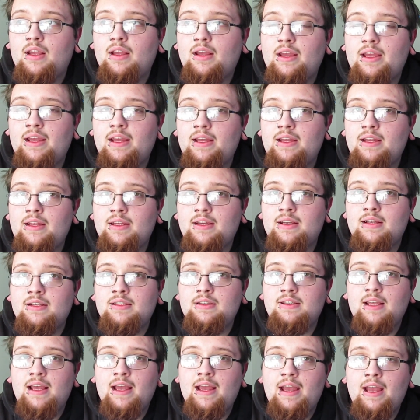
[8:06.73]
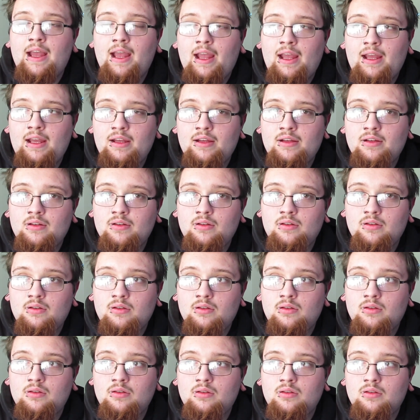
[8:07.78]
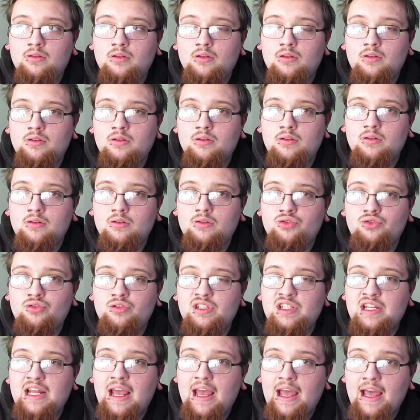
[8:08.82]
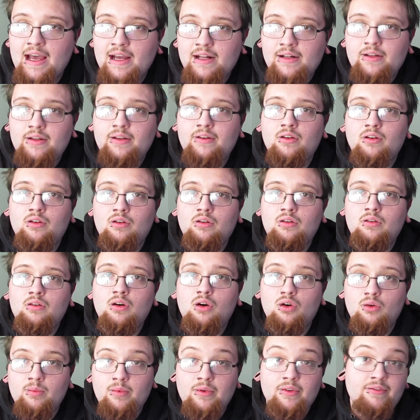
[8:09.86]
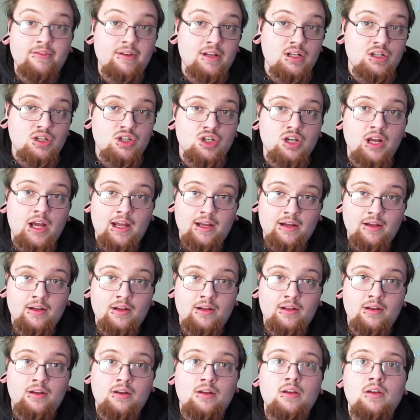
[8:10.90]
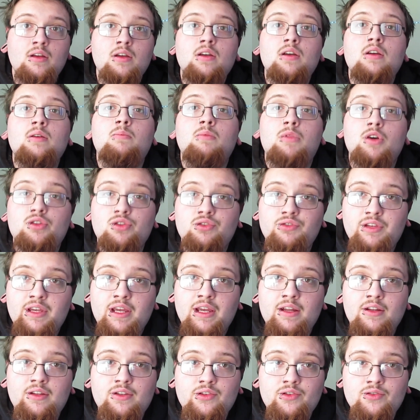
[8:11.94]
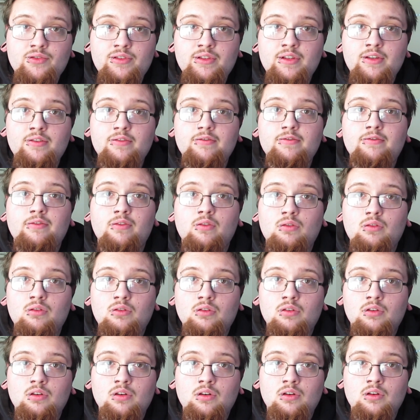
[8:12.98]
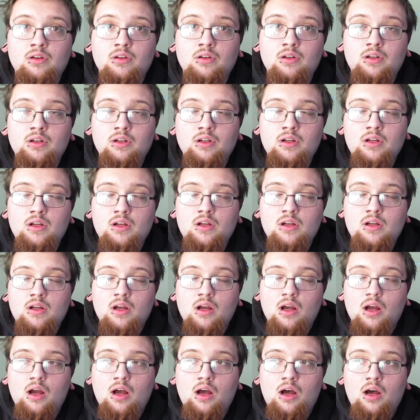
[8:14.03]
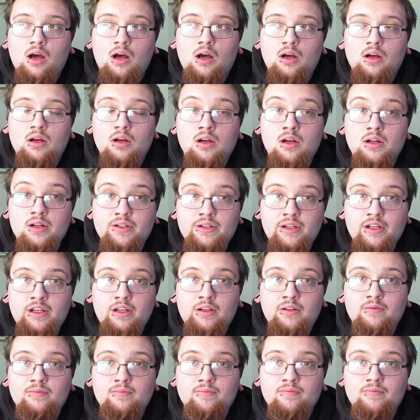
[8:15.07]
It is a tactical home defense shotgun, but you can use it for hunting.